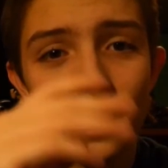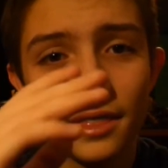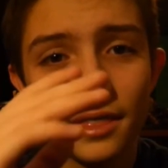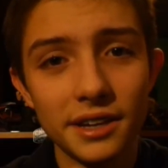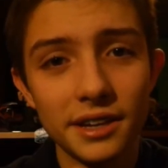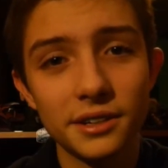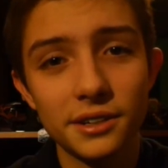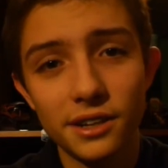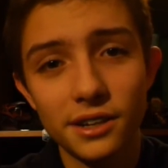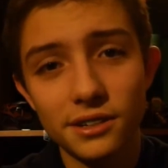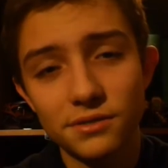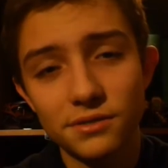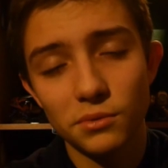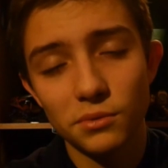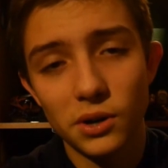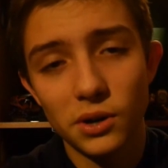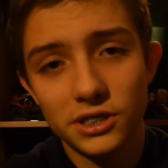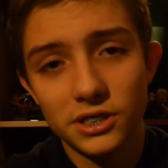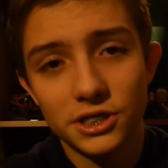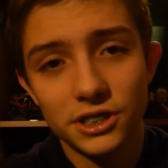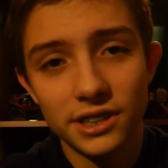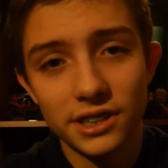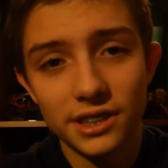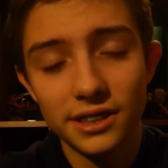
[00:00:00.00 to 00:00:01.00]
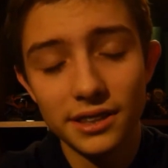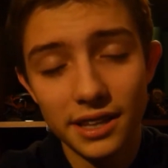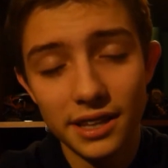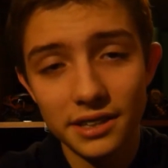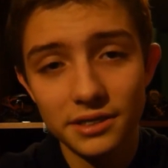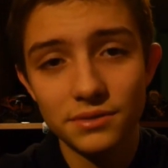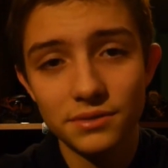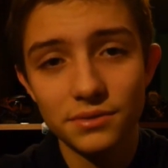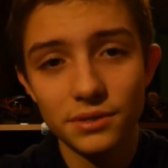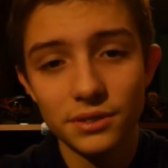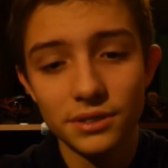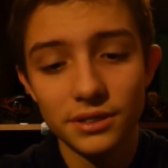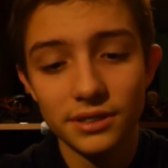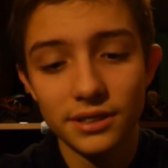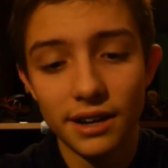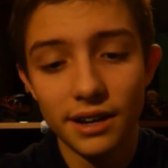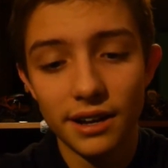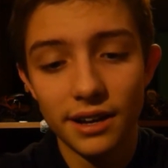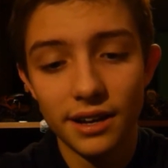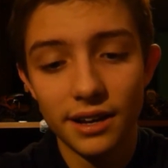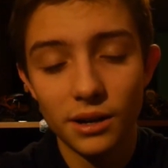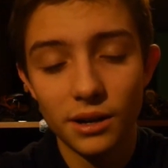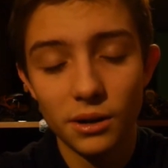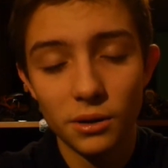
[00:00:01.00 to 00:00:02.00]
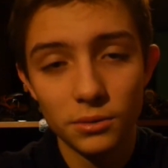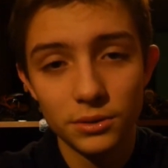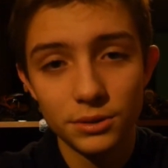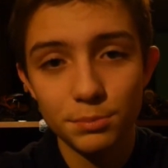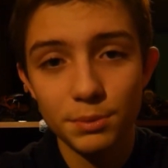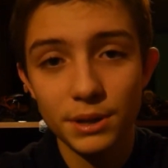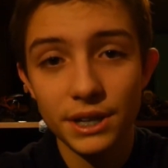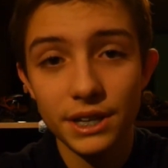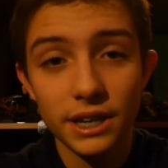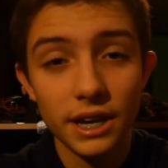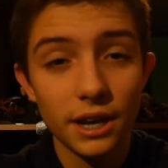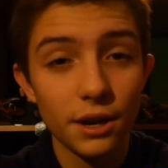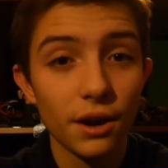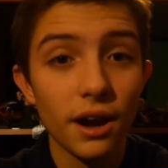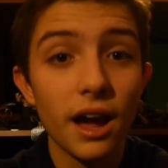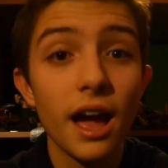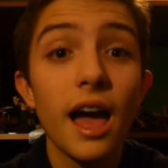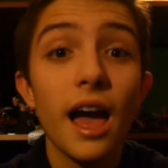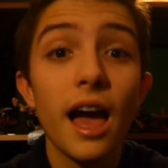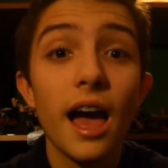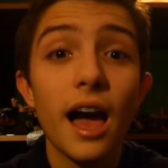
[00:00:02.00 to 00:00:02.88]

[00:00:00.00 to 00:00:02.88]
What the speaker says: Thank for watching. Thanks for always being here.